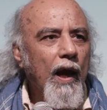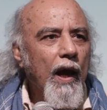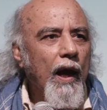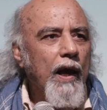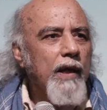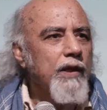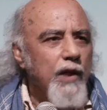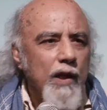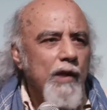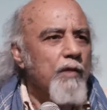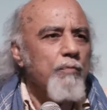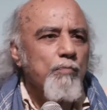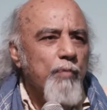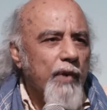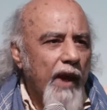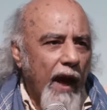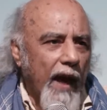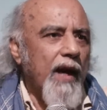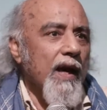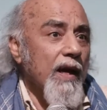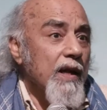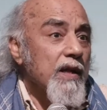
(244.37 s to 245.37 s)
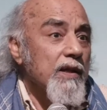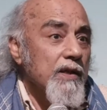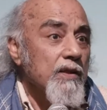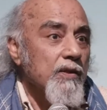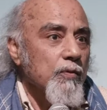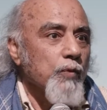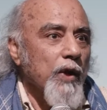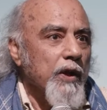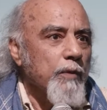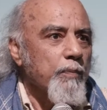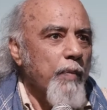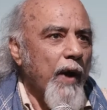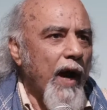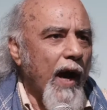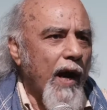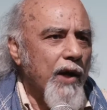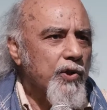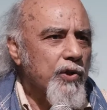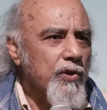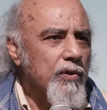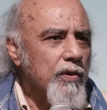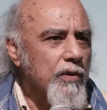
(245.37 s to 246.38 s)
It didn't blaze with
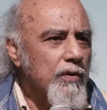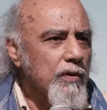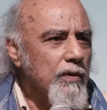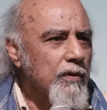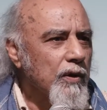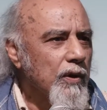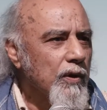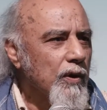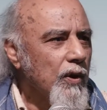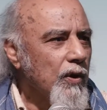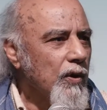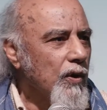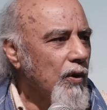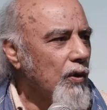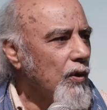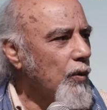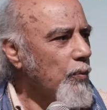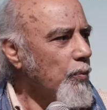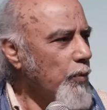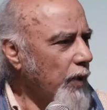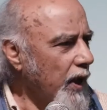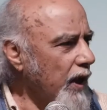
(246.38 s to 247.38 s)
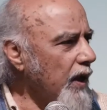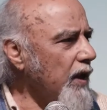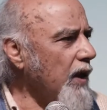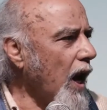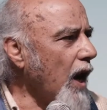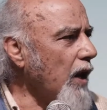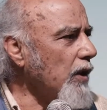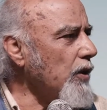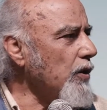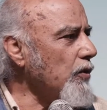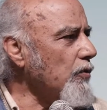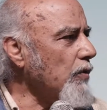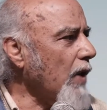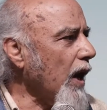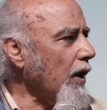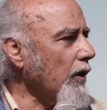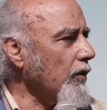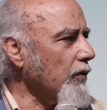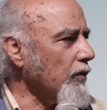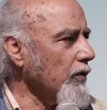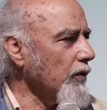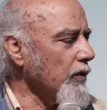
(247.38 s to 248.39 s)
passion, but it hung
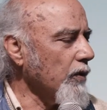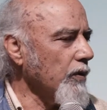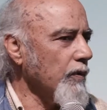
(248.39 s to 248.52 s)
around.